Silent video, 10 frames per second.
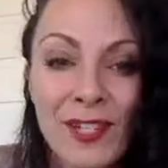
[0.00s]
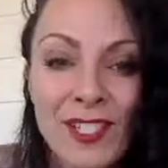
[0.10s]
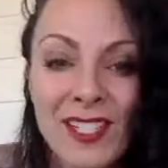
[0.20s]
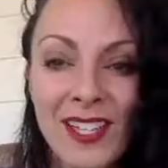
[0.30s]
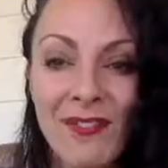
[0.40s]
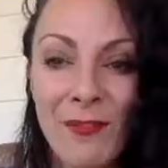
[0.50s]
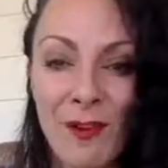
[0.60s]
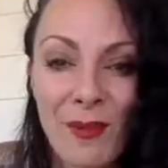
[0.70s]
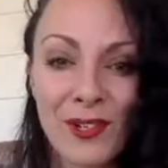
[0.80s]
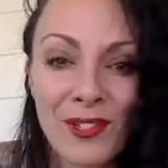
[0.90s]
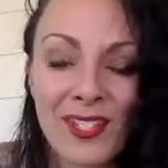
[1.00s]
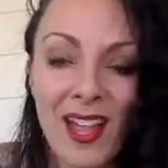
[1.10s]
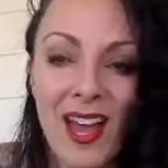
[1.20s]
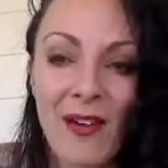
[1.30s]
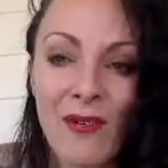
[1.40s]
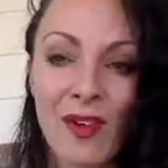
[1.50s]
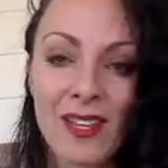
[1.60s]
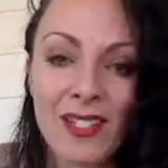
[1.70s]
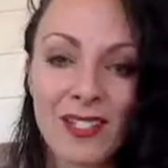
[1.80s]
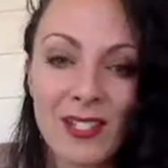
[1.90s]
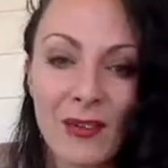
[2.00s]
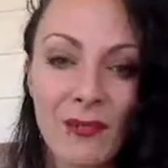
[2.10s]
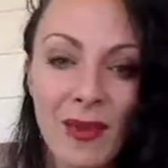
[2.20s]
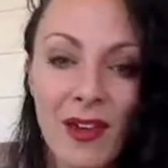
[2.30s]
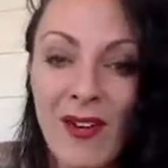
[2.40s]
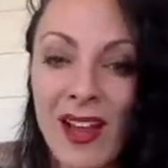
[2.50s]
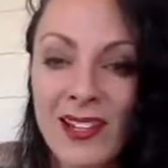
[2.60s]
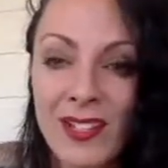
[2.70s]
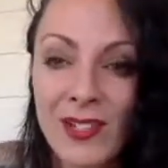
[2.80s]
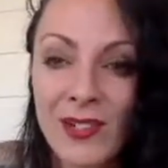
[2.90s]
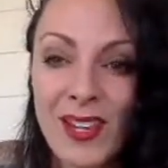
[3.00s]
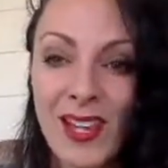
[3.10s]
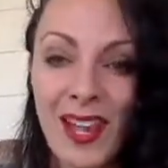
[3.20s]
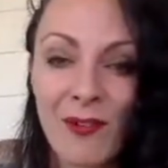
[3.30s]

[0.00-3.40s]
First and foremost, I wanted to start with my gratitude.